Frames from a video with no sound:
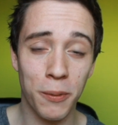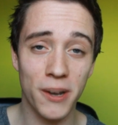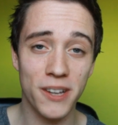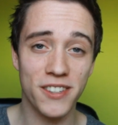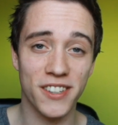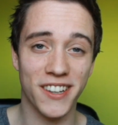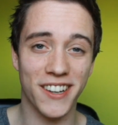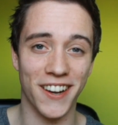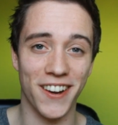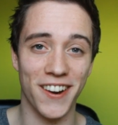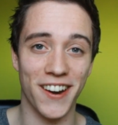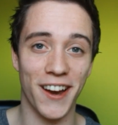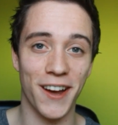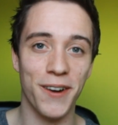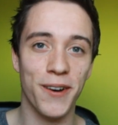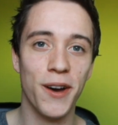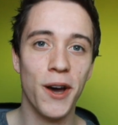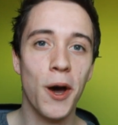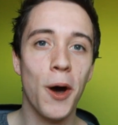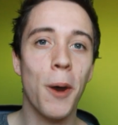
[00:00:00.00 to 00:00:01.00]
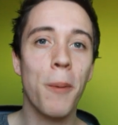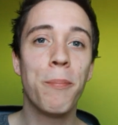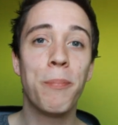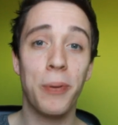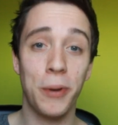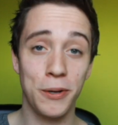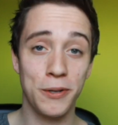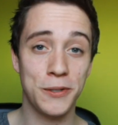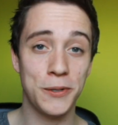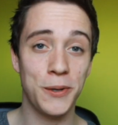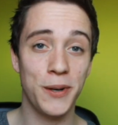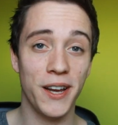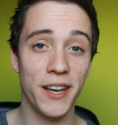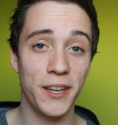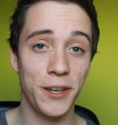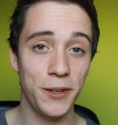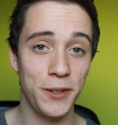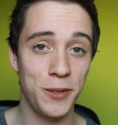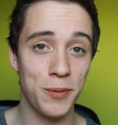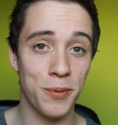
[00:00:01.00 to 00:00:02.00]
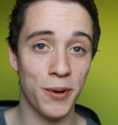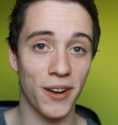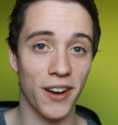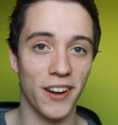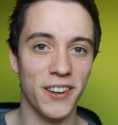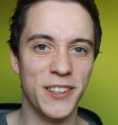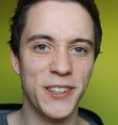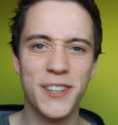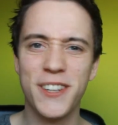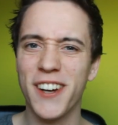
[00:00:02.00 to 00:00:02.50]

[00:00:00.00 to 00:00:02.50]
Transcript: Plus account now, opposed to their YouTube account.